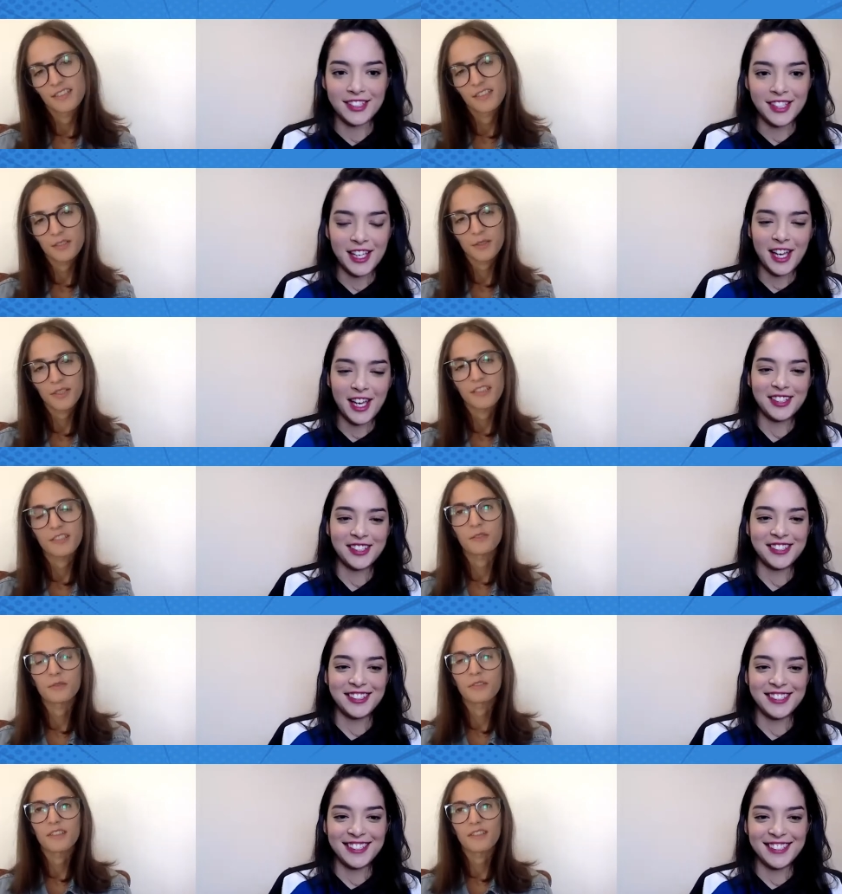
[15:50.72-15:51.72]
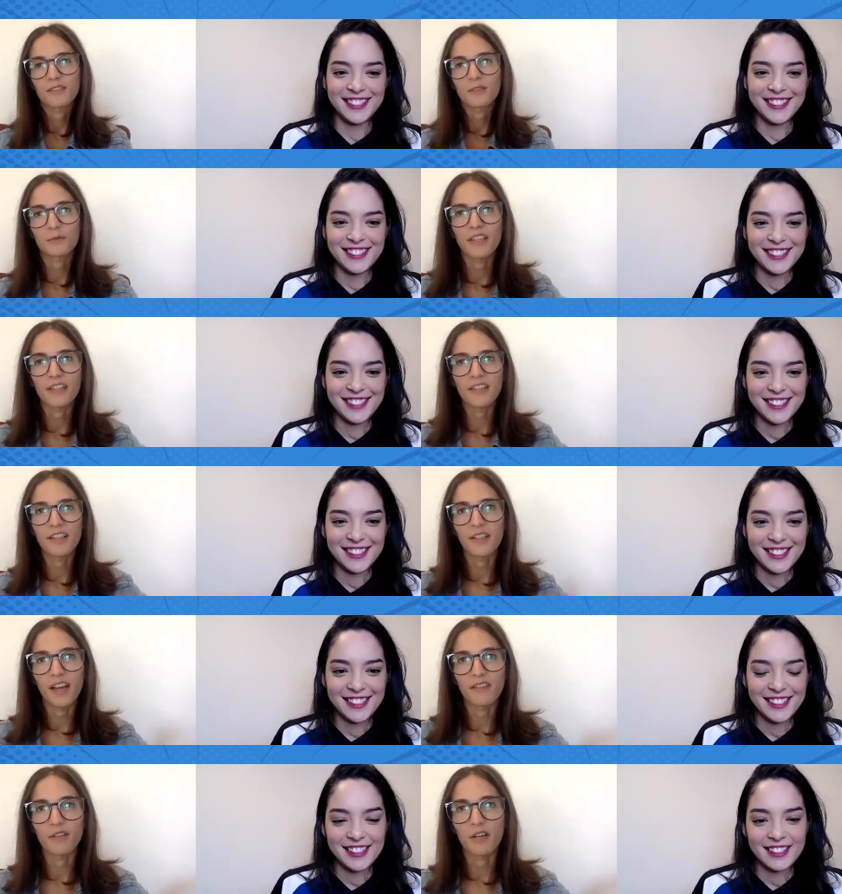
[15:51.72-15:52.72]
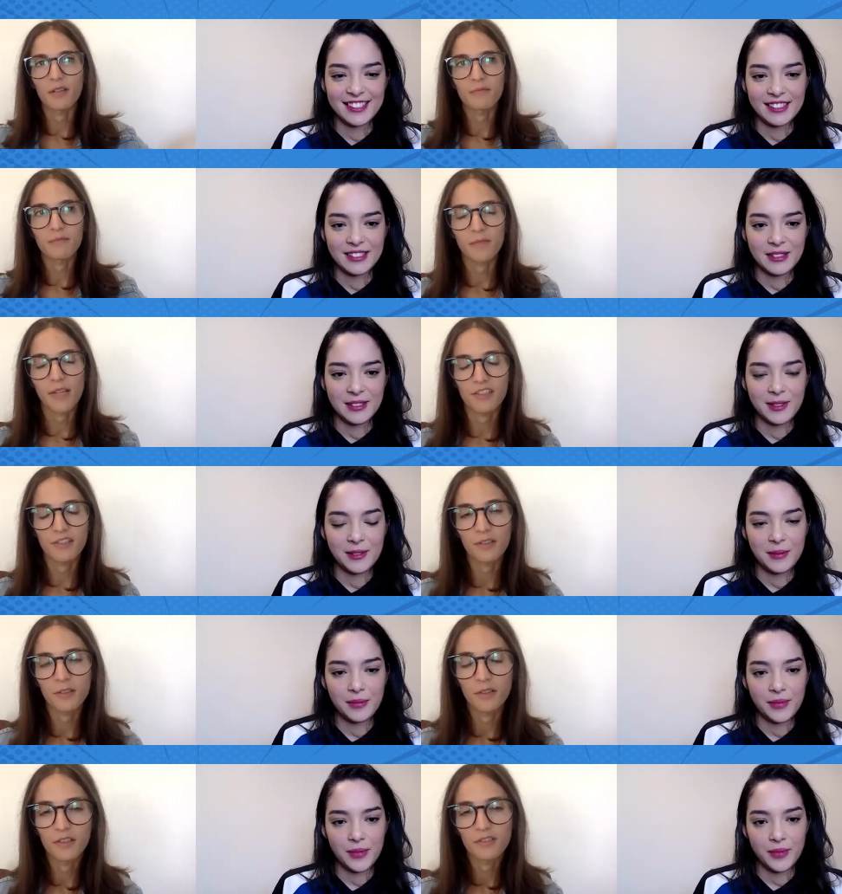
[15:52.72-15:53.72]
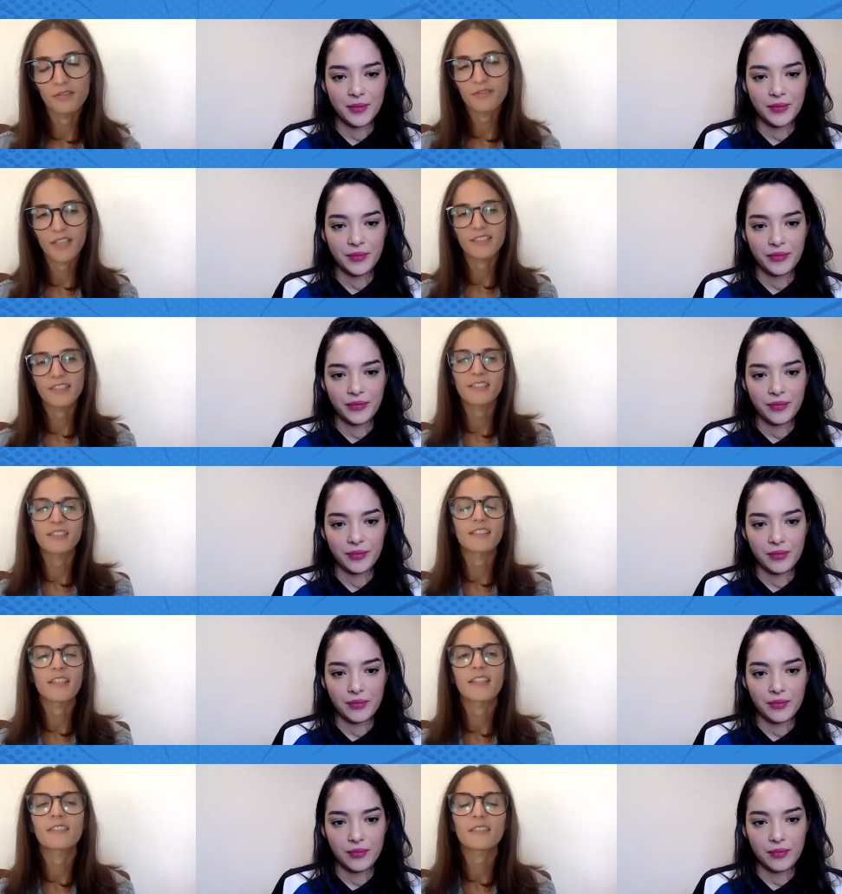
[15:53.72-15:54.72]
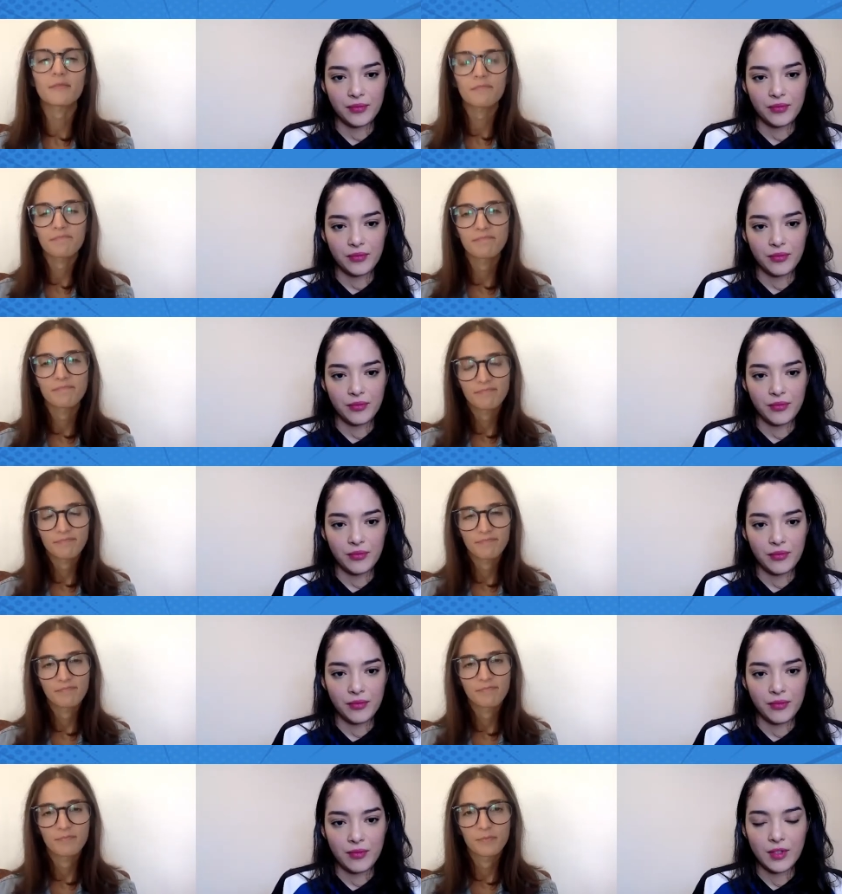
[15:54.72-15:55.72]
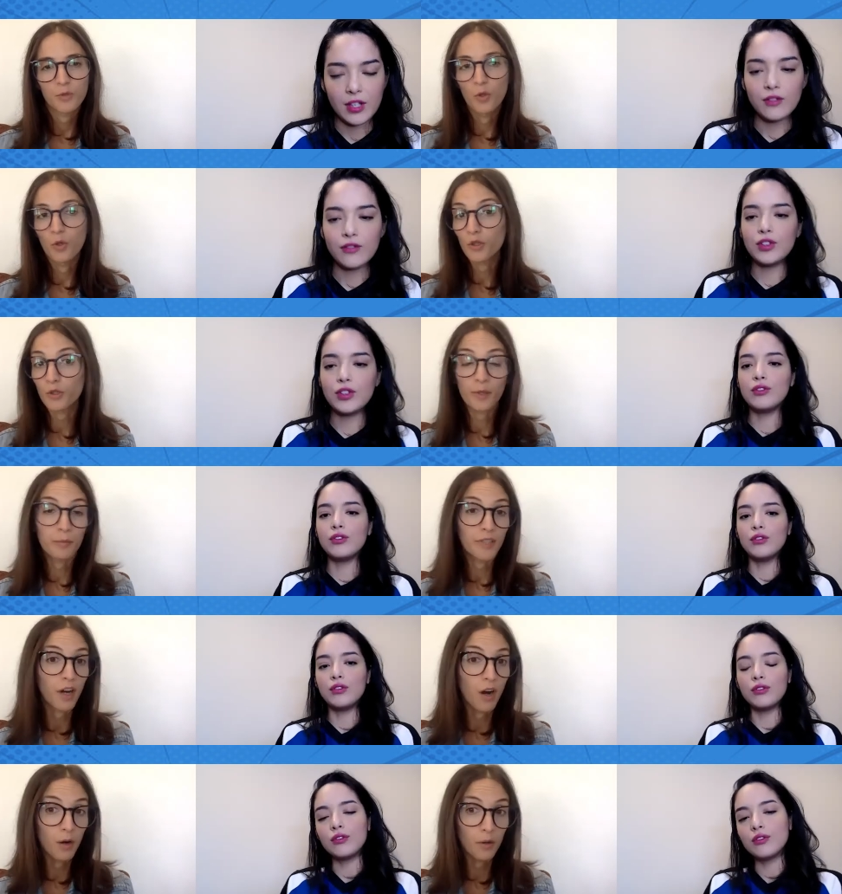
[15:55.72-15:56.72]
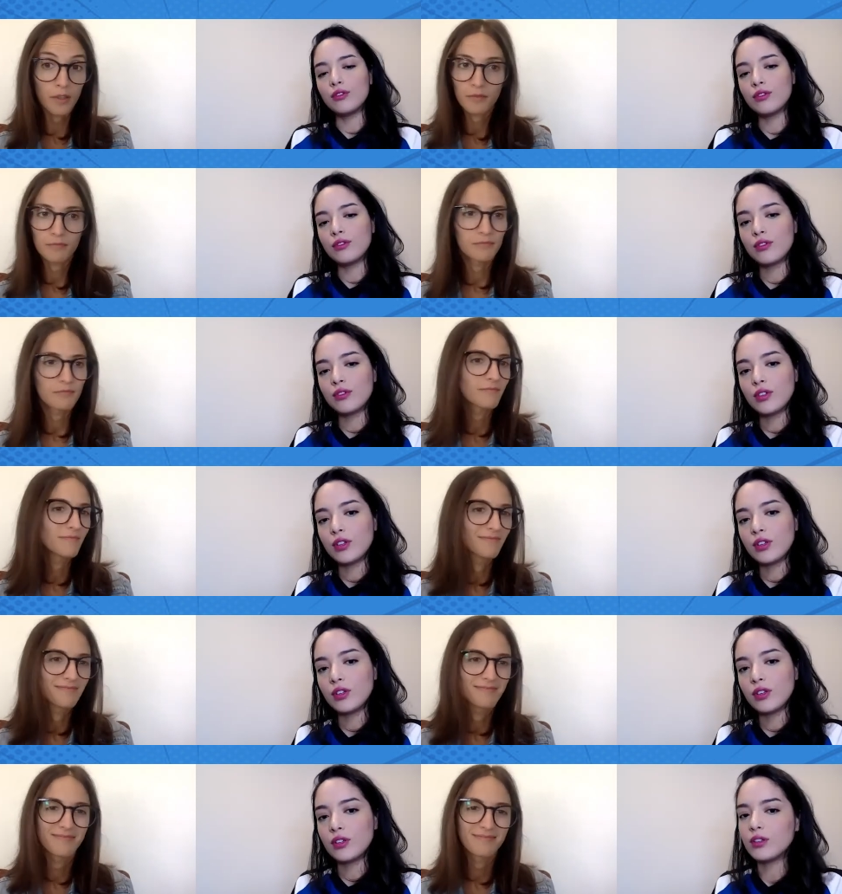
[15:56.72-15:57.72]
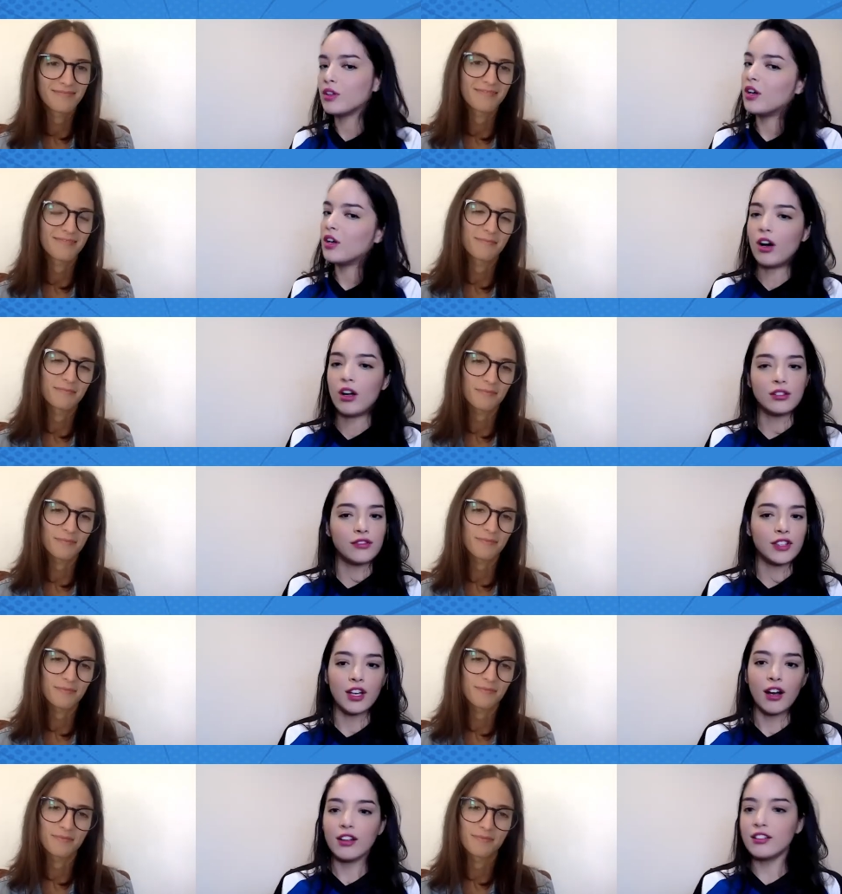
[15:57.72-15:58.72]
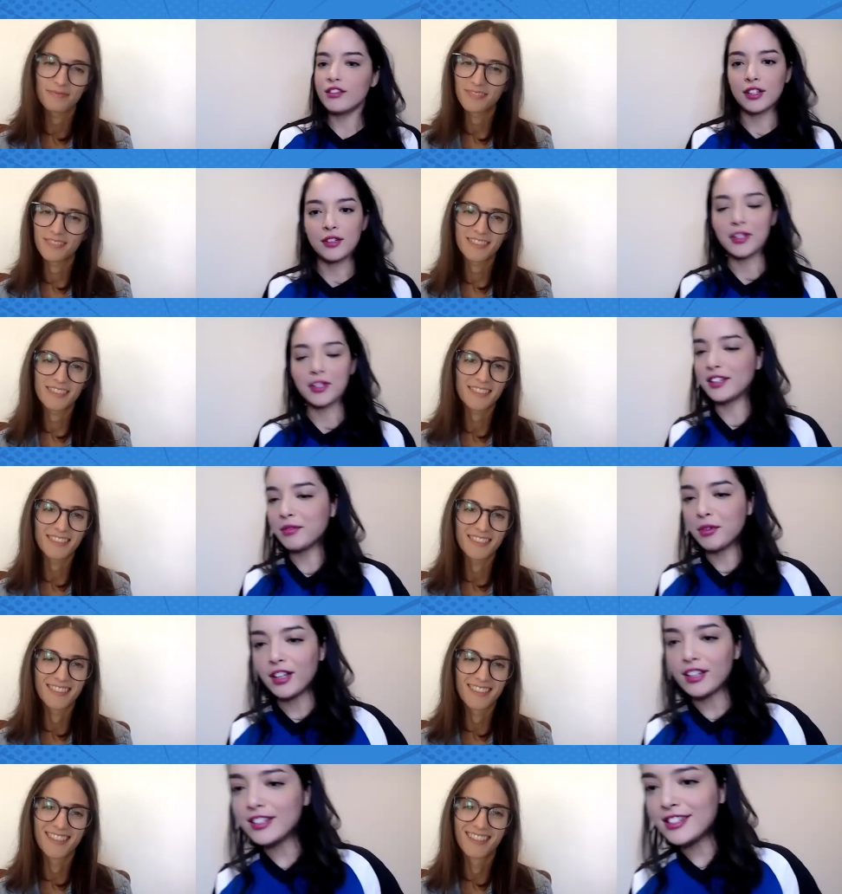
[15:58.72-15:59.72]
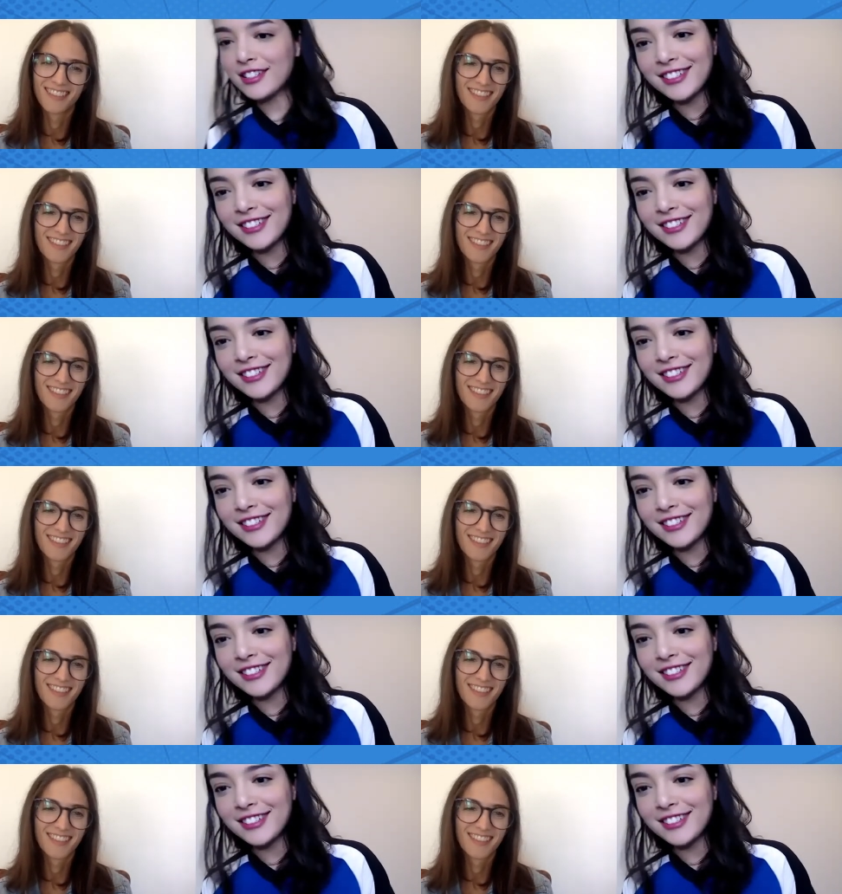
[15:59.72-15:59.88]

Speaker 1: Yeah. Right there you have a magical fantasy set. Or creepy
Speaker 2: horror. All of it could work in woods.